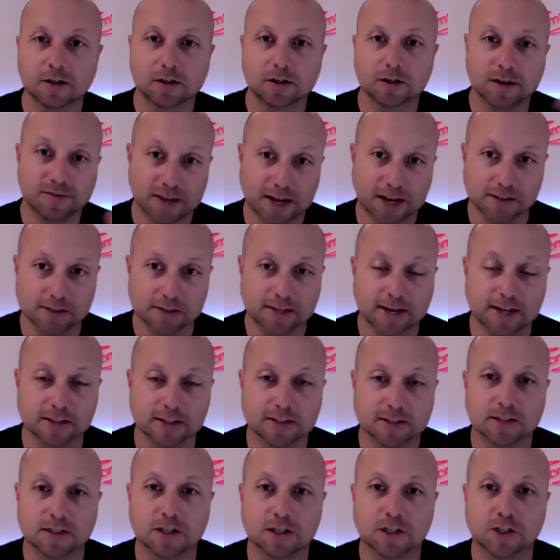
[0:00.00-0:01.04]
if that's that's
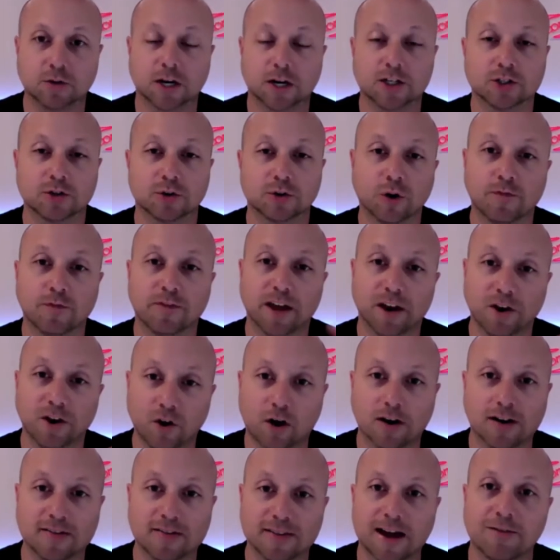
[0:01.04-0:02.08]
the situation, or if they're
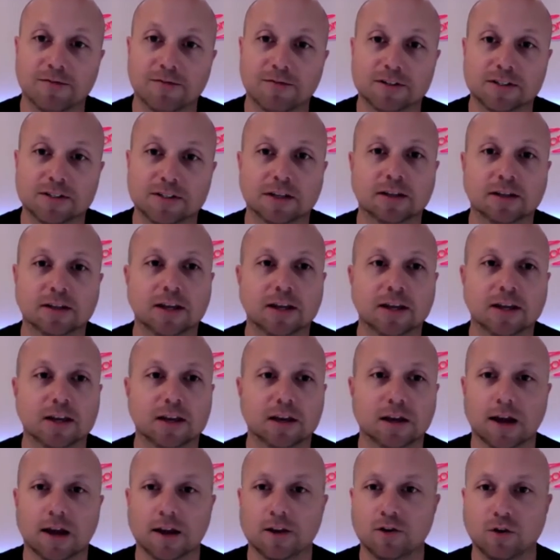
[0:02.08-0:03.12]
not in that facility
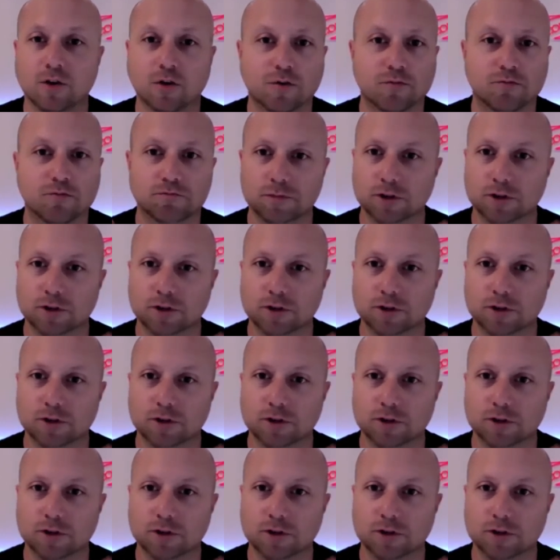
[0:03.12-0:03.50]
and you're,